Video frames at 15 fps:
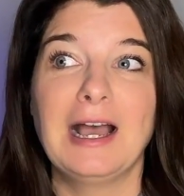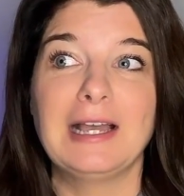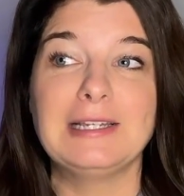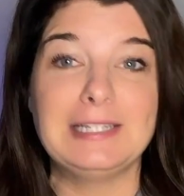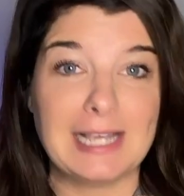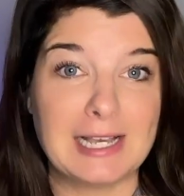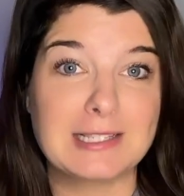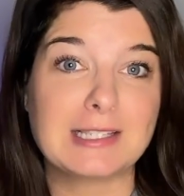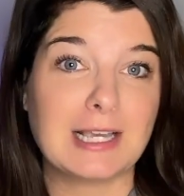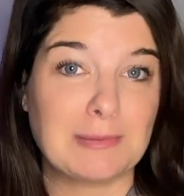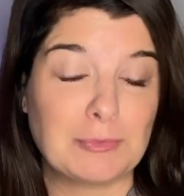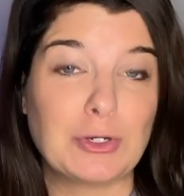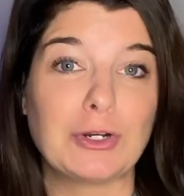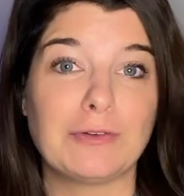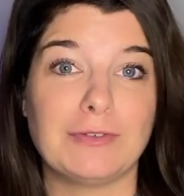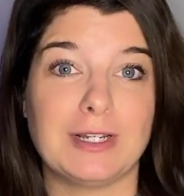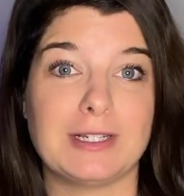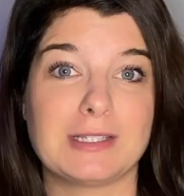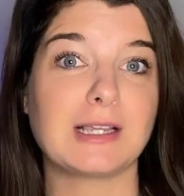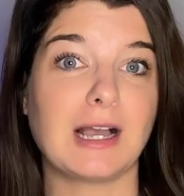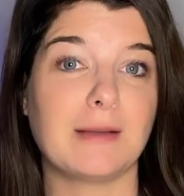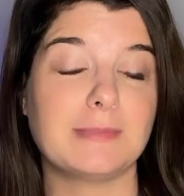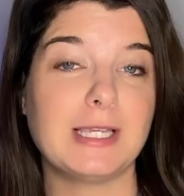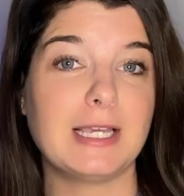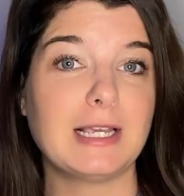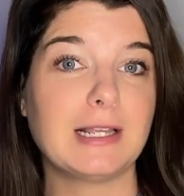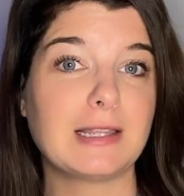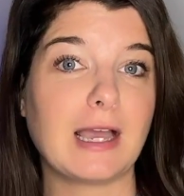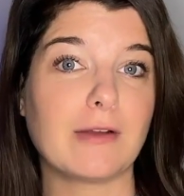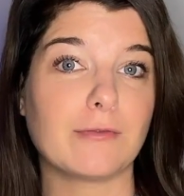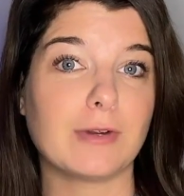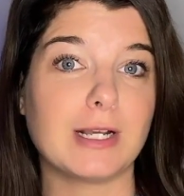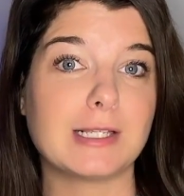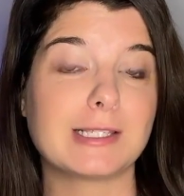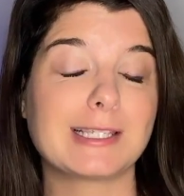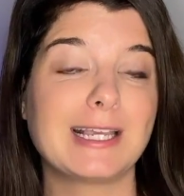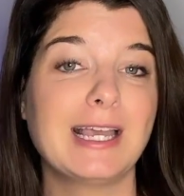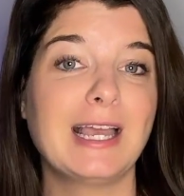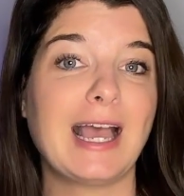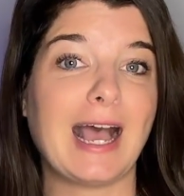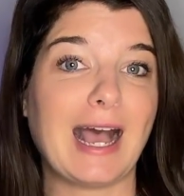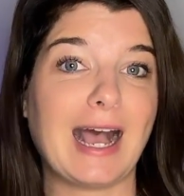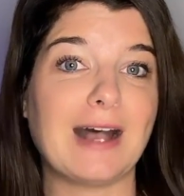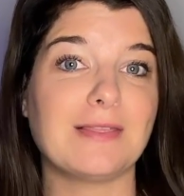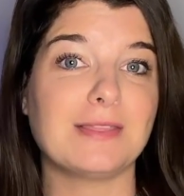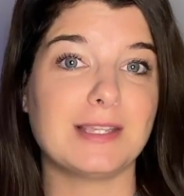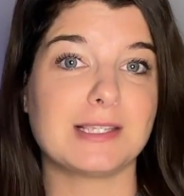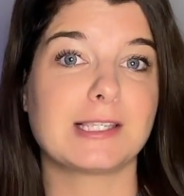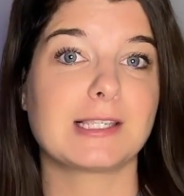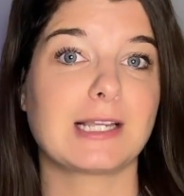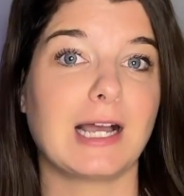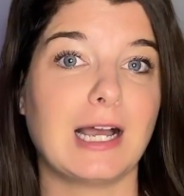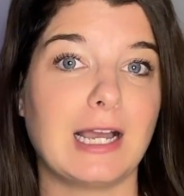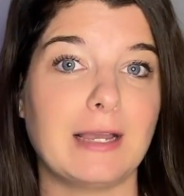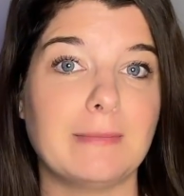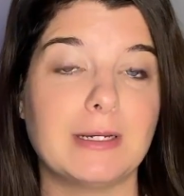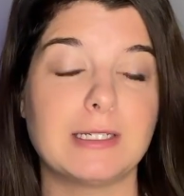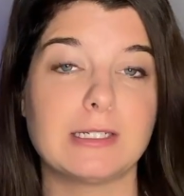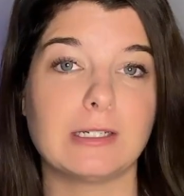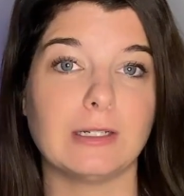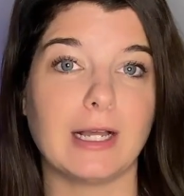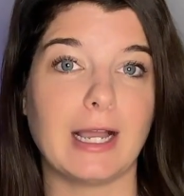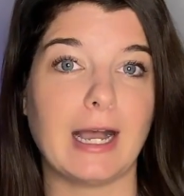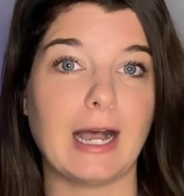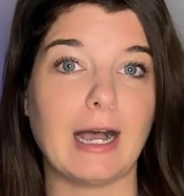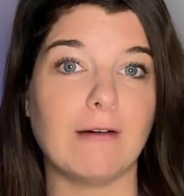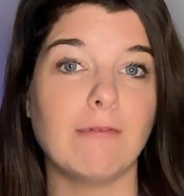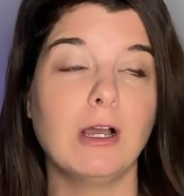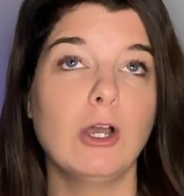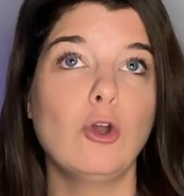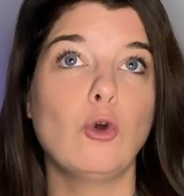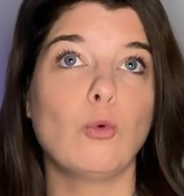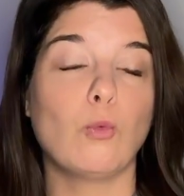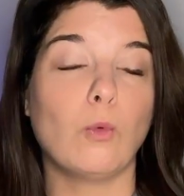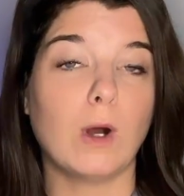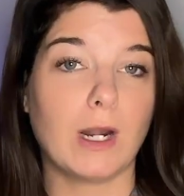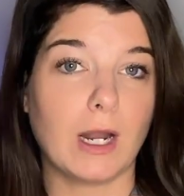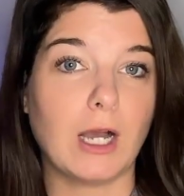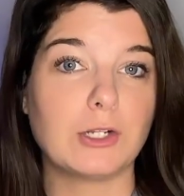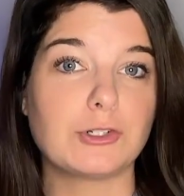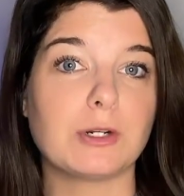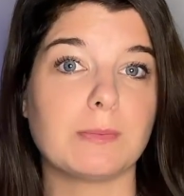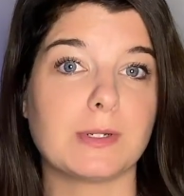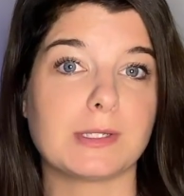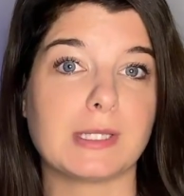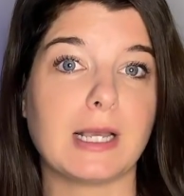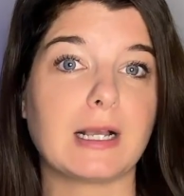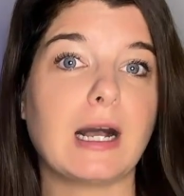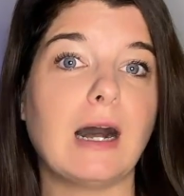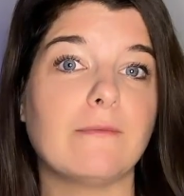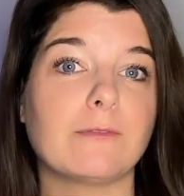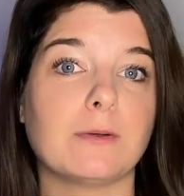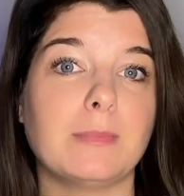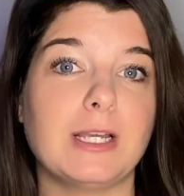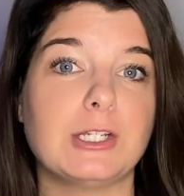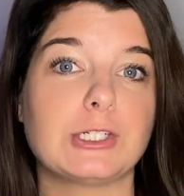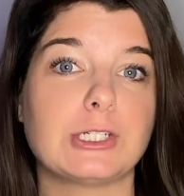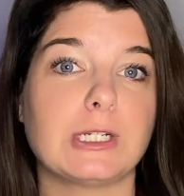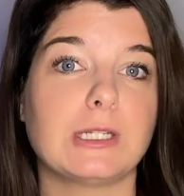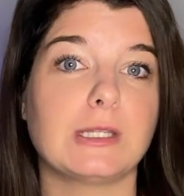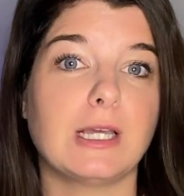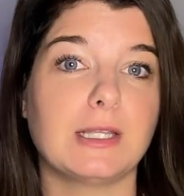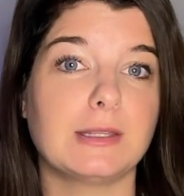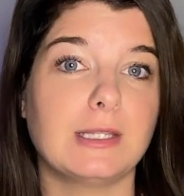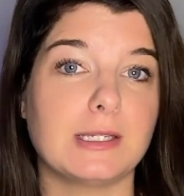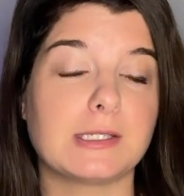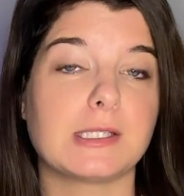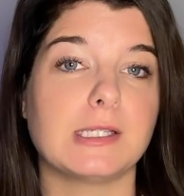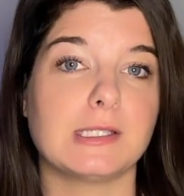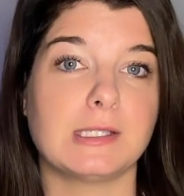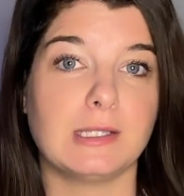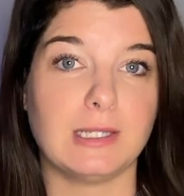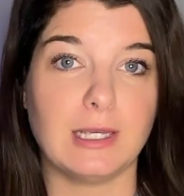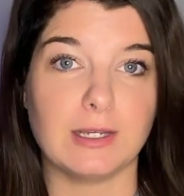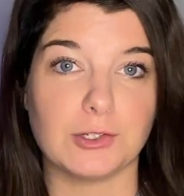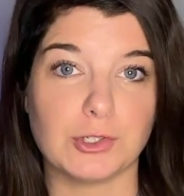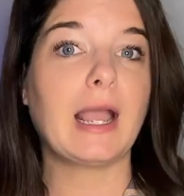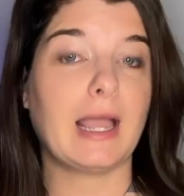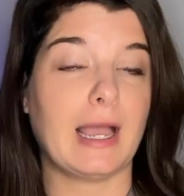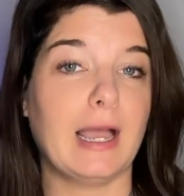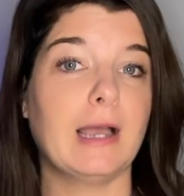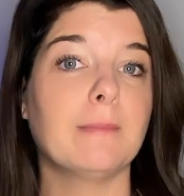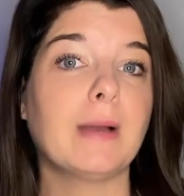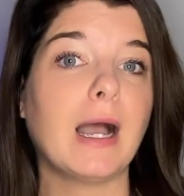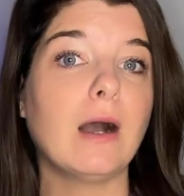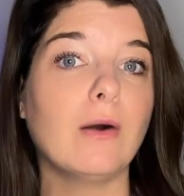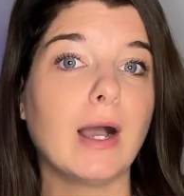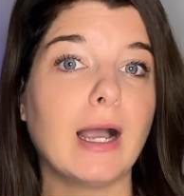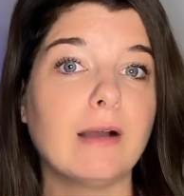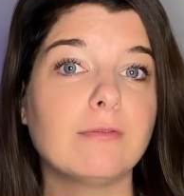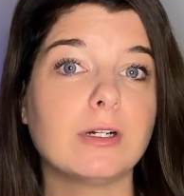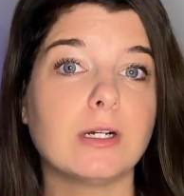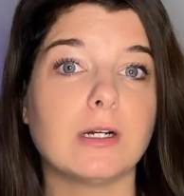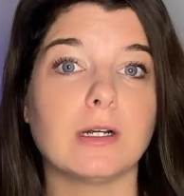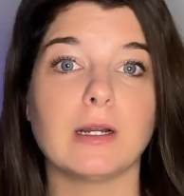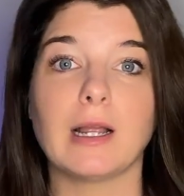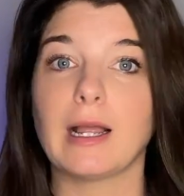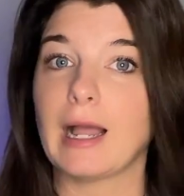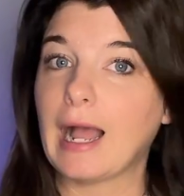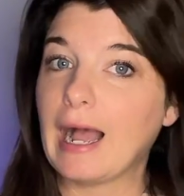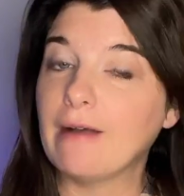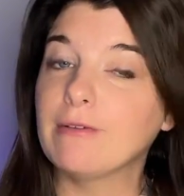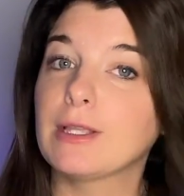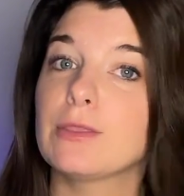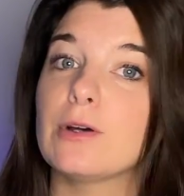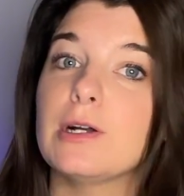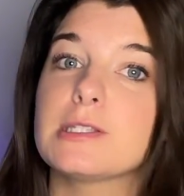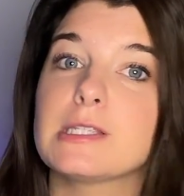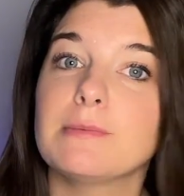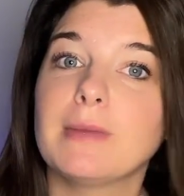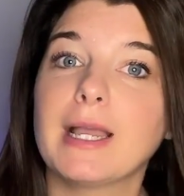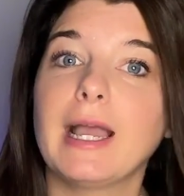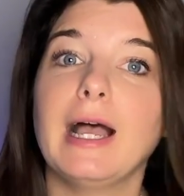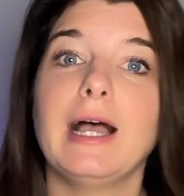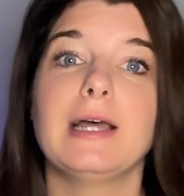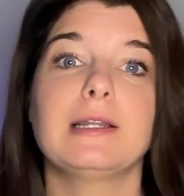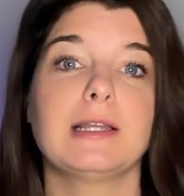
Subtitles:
Yes, I'm nervous. I'm taking that risk at this time until I have 100% confirmation that this is the issue. I am, however, having thoughts in my head